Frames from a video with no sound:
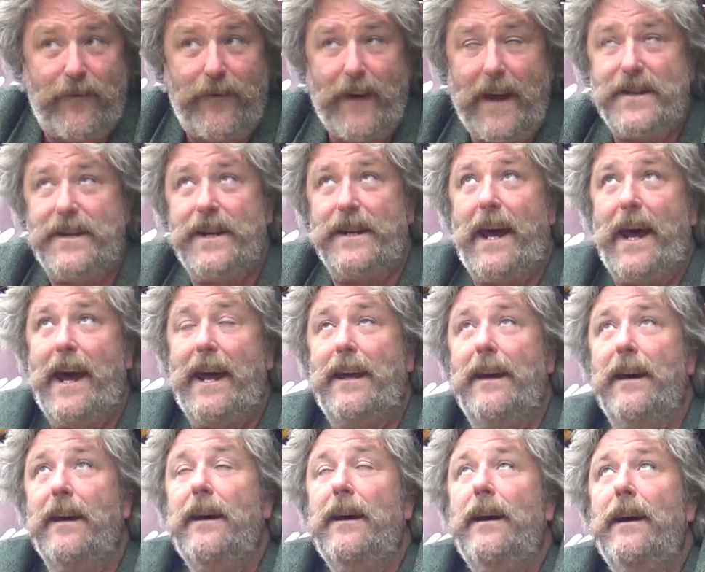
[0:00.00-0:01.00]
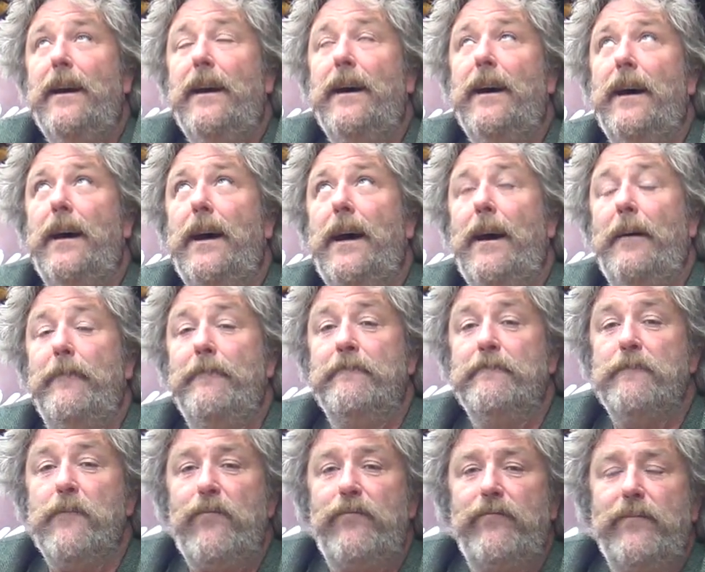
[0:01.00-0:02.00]
fitted a
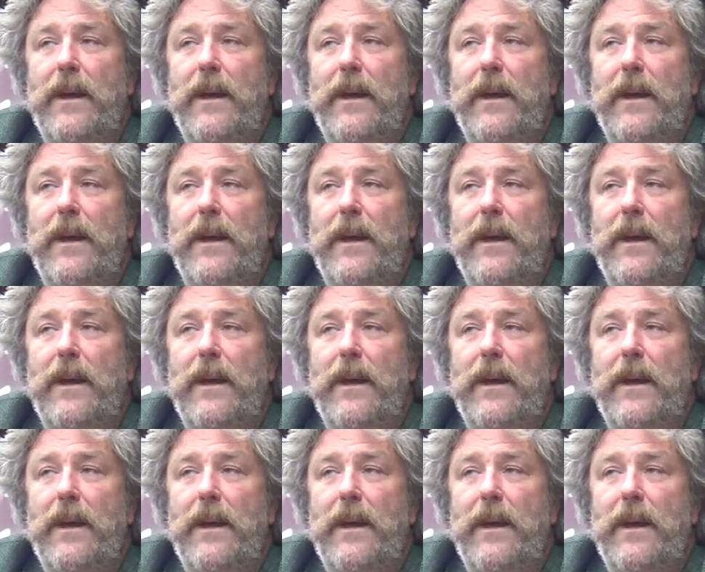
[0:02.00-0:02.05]
um,